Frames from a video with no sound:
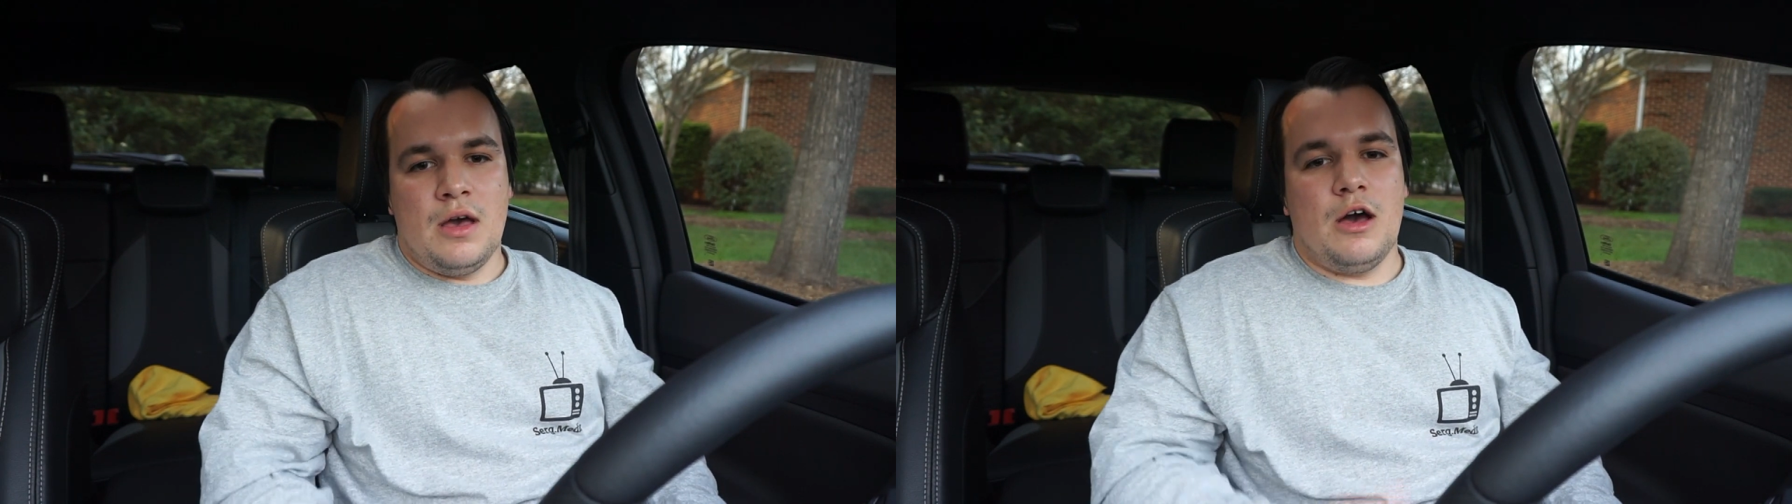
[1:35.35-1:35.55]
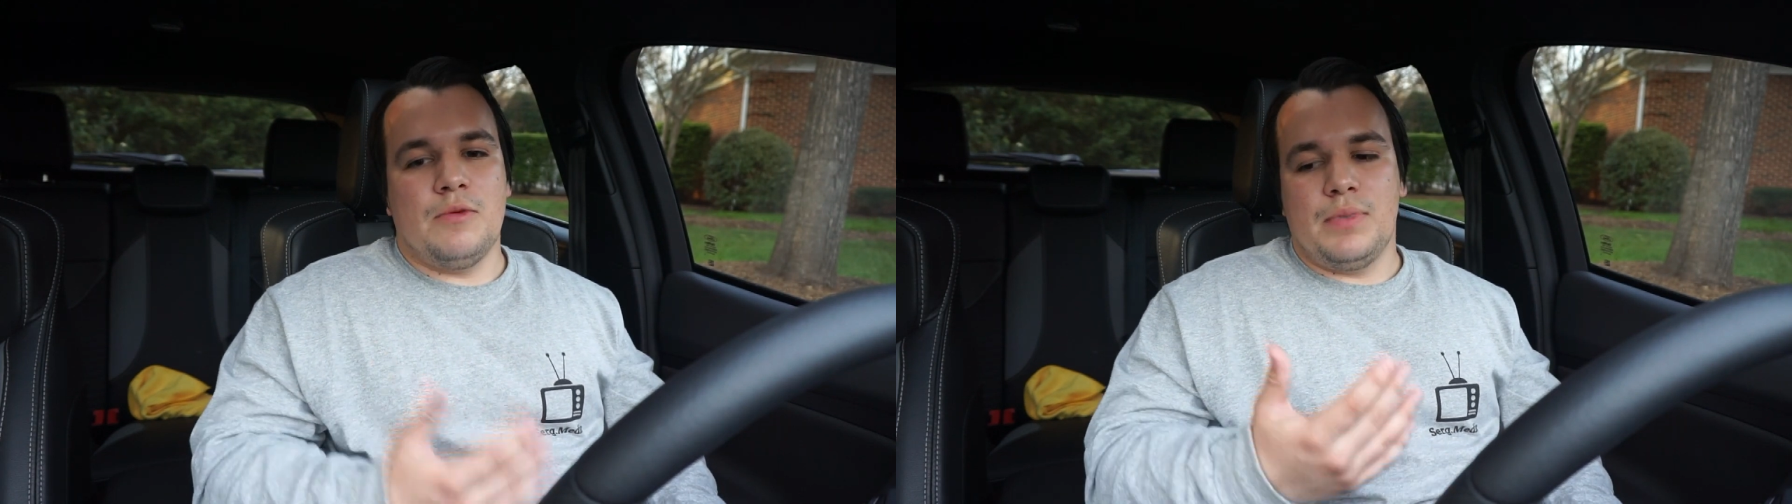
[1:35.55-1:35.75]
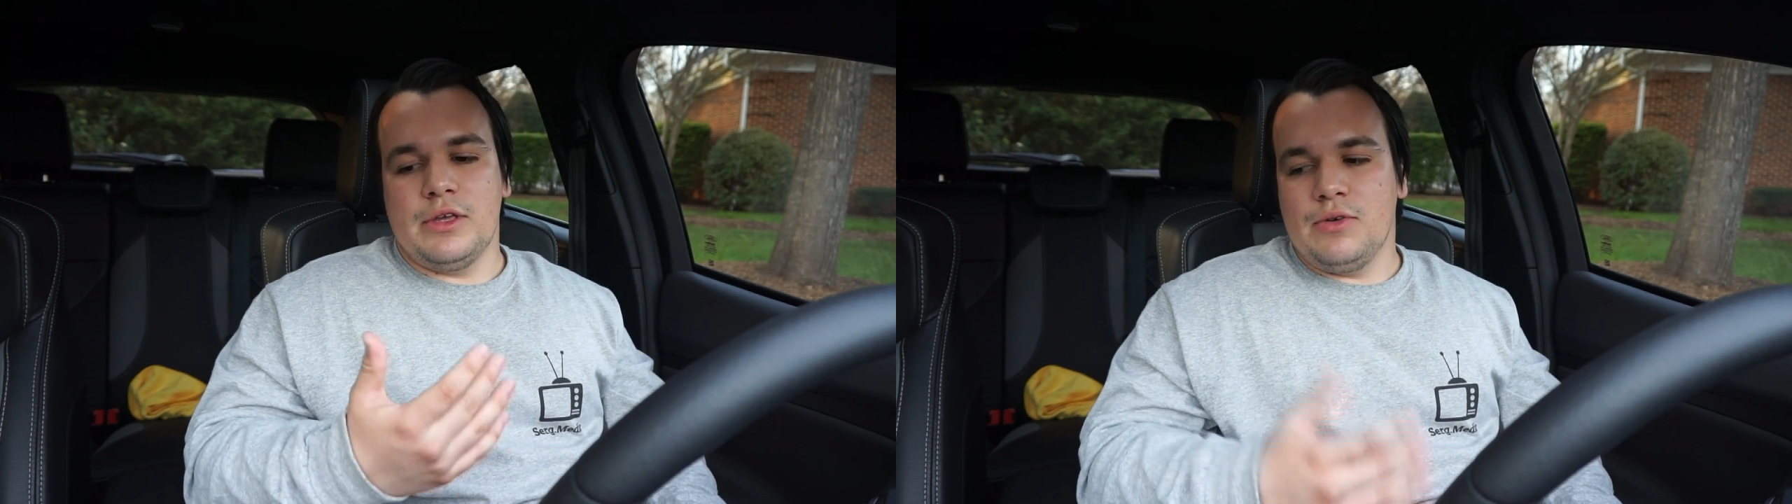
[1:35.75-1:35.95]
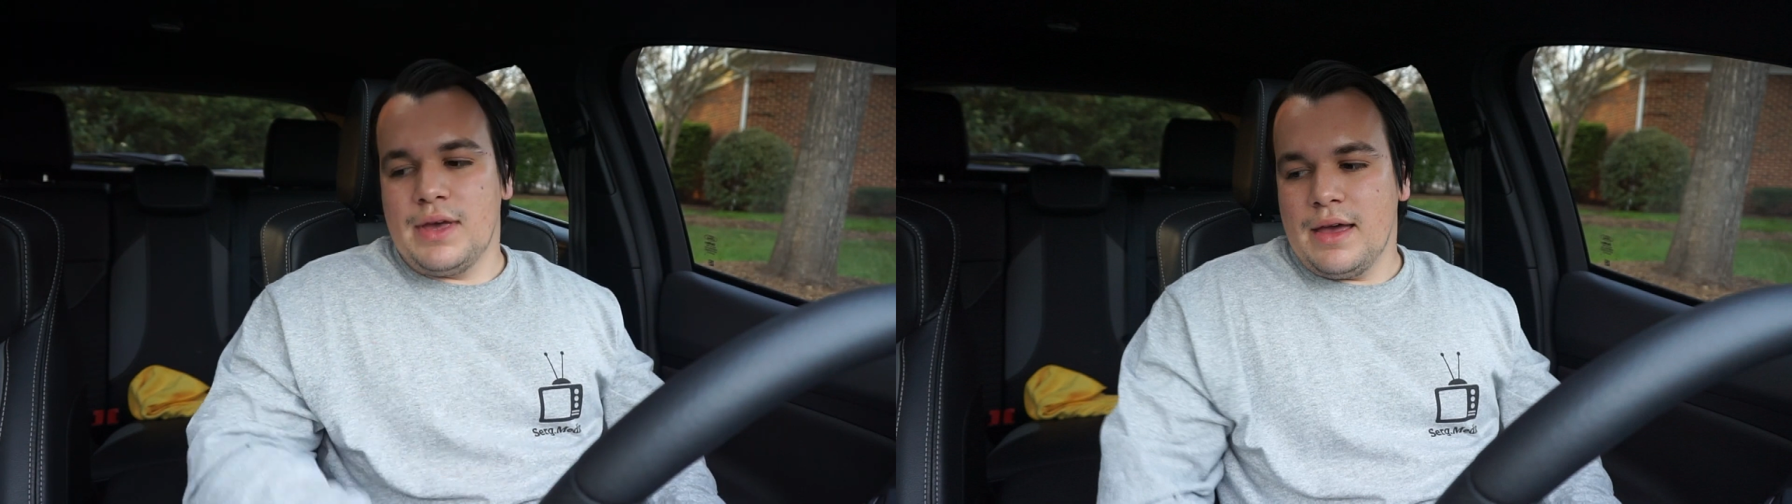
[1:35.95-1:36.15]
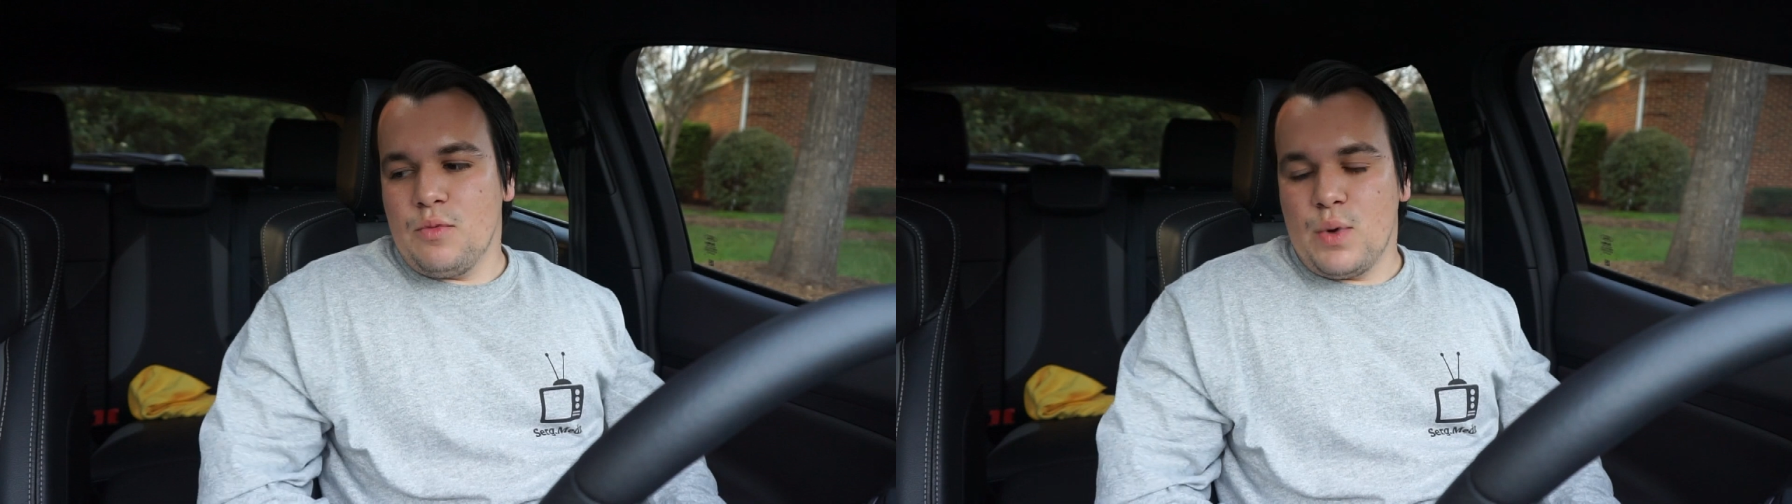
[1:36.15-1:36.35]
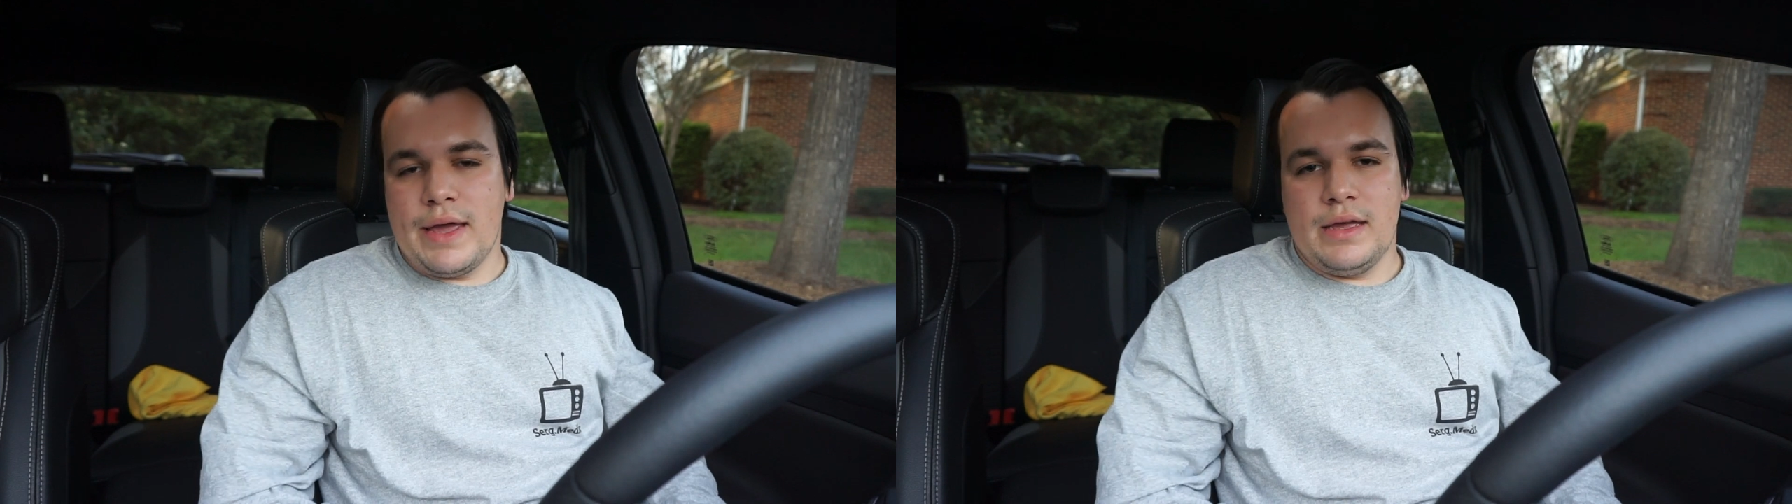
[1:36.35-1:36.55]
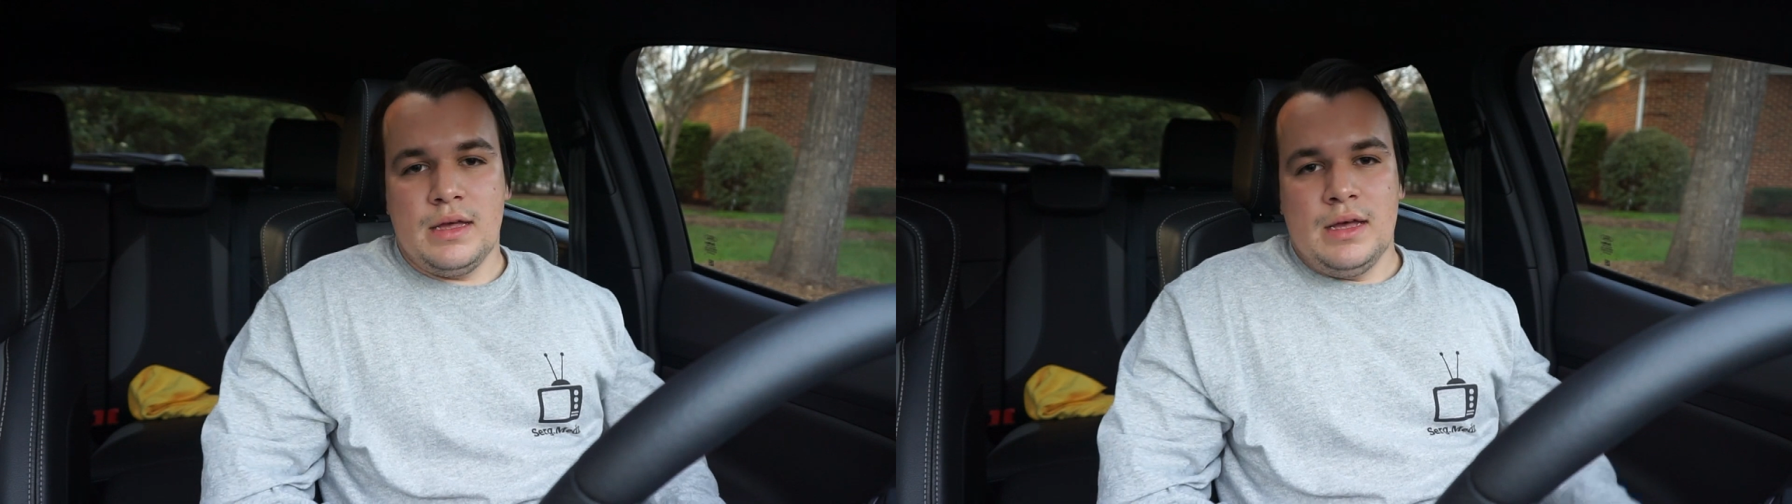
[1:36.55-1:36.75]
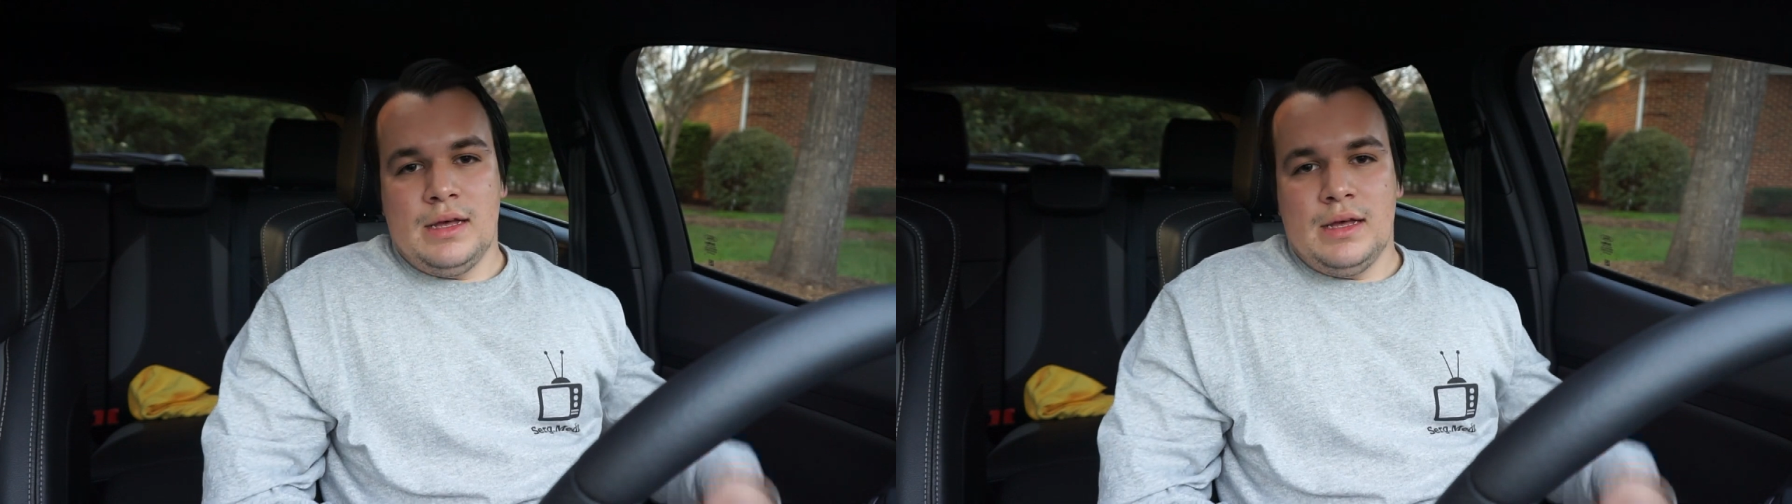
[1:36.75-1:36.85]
but you can wait